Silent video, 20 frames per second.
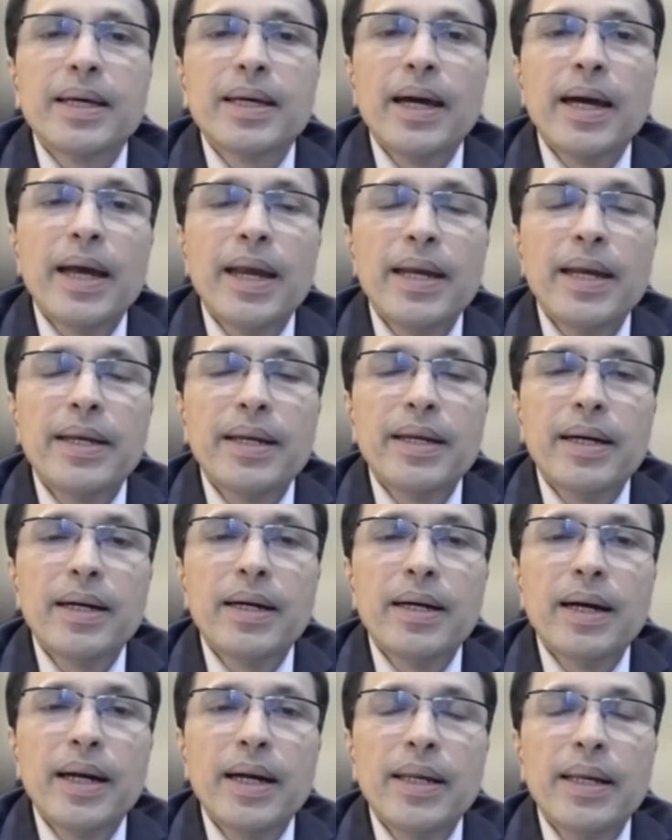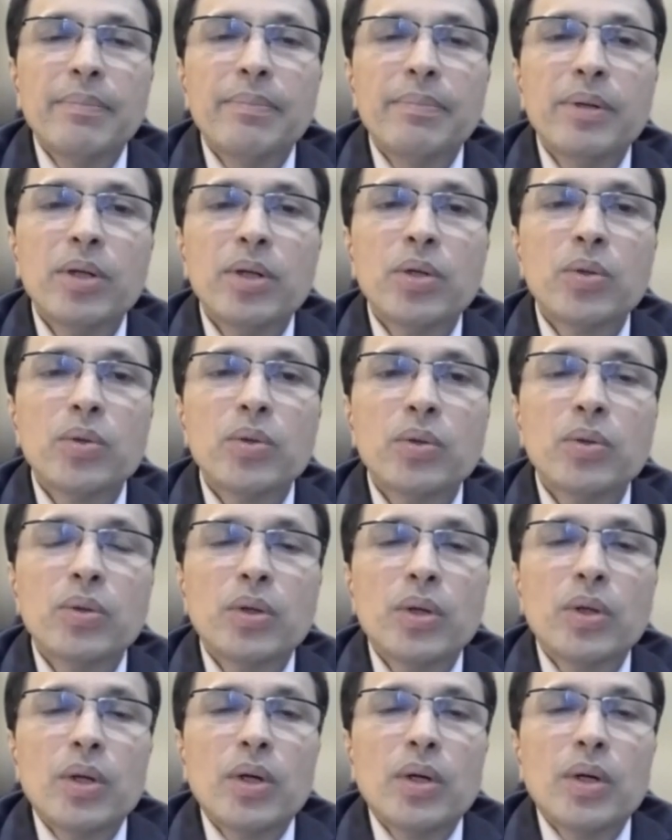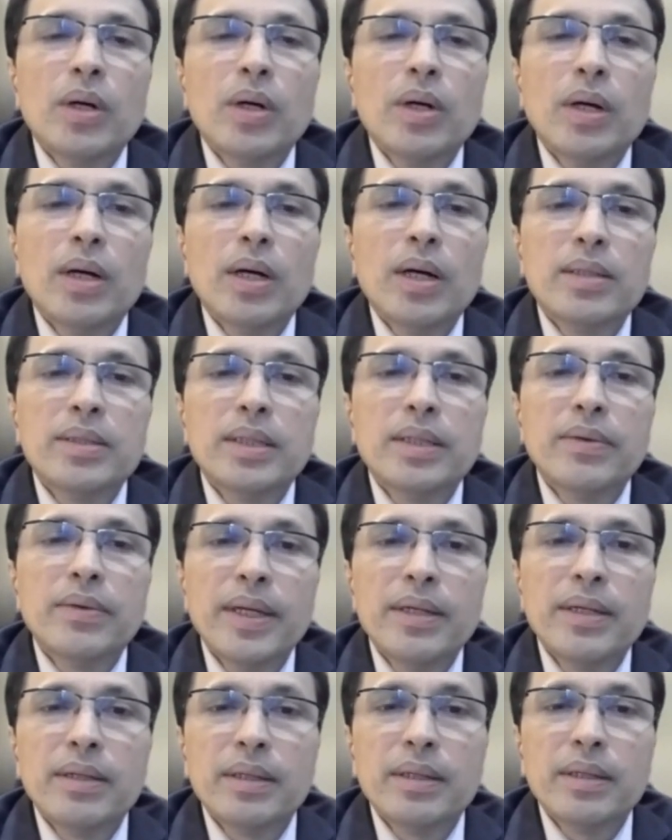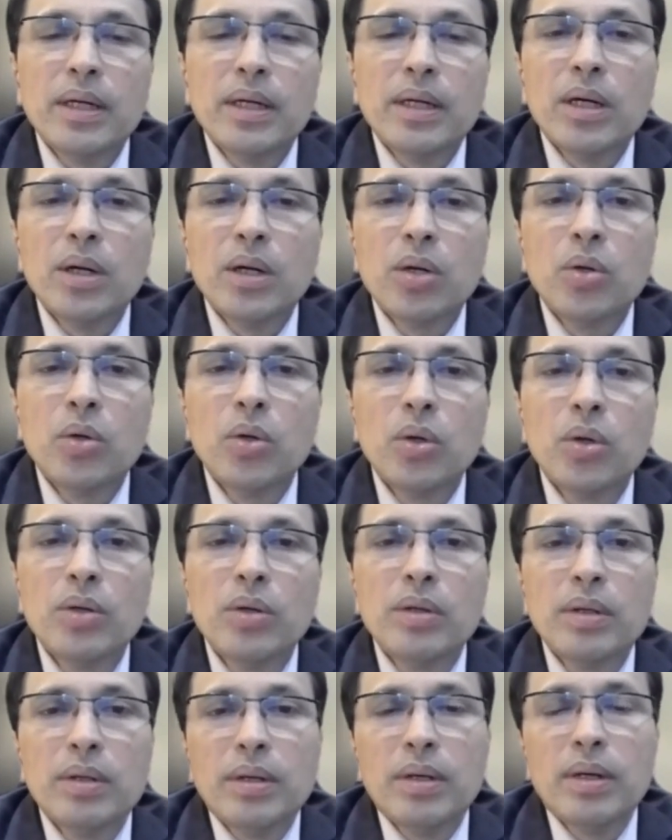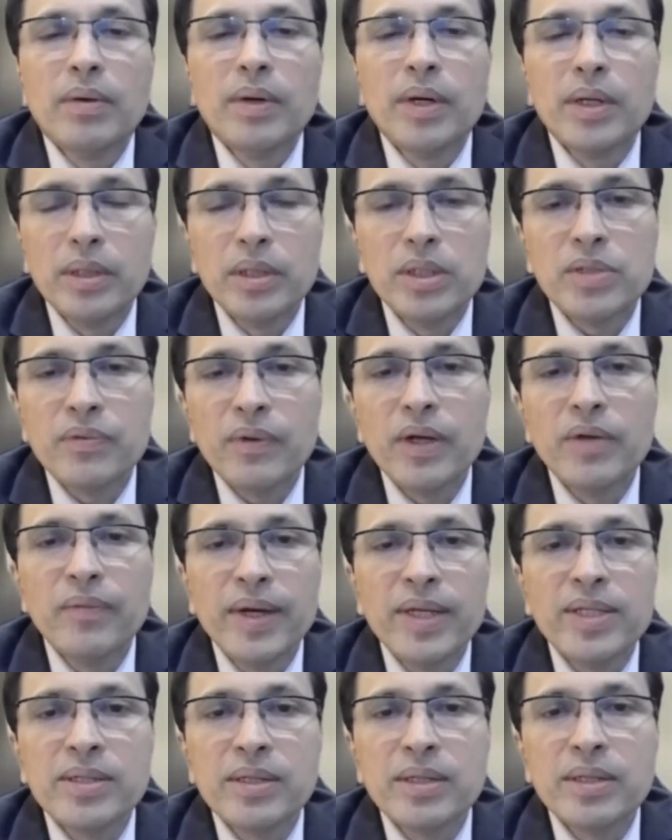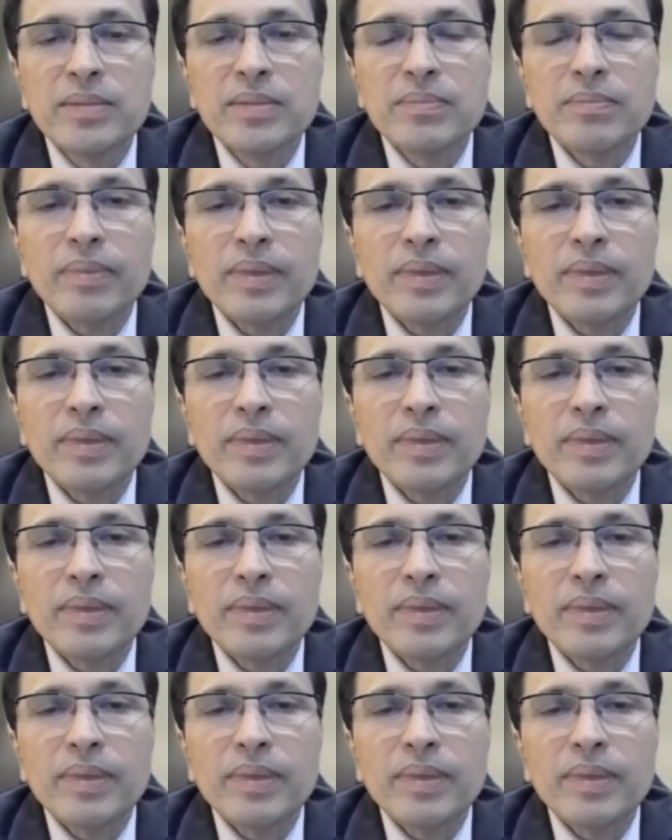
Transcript: and able to generate good returns for investors.